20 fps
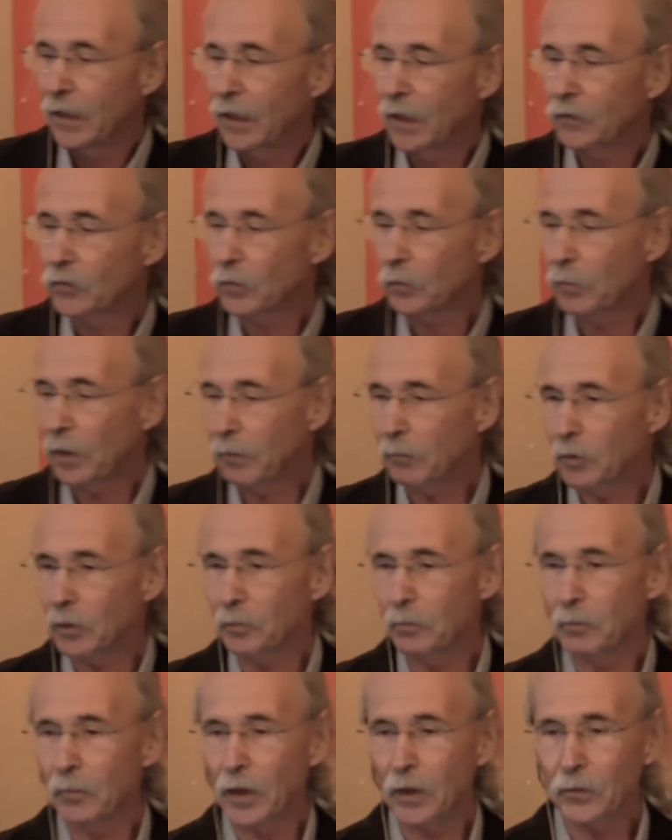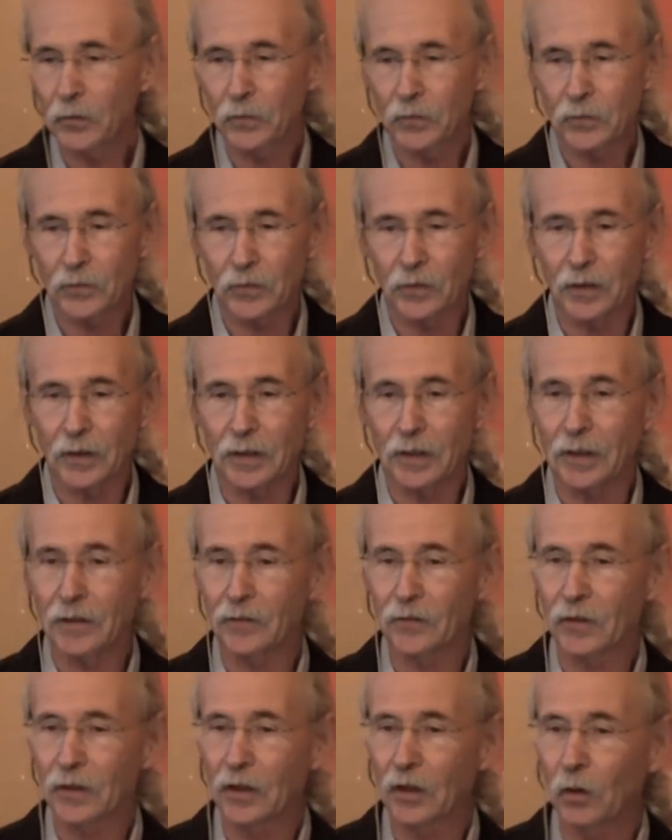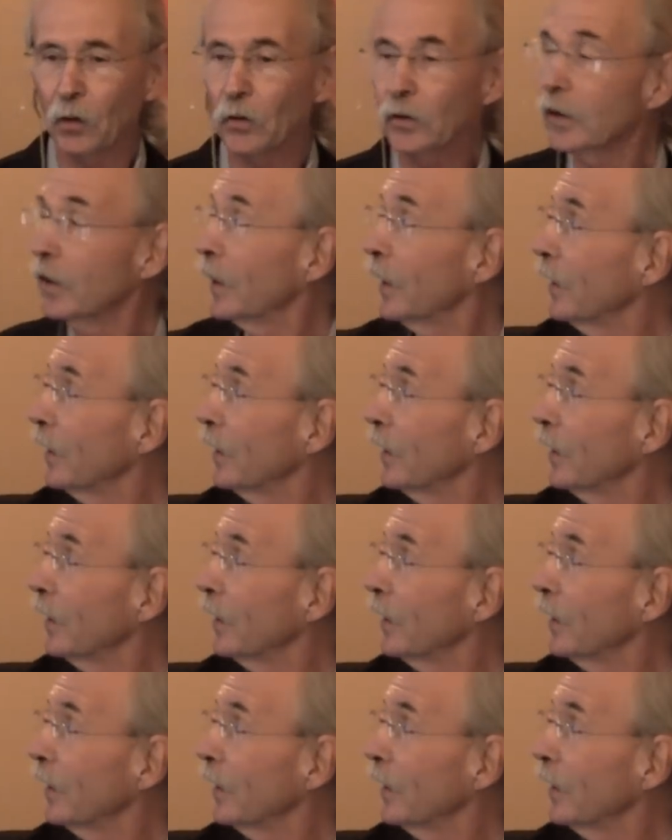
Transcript: It's remembered mostly as the golden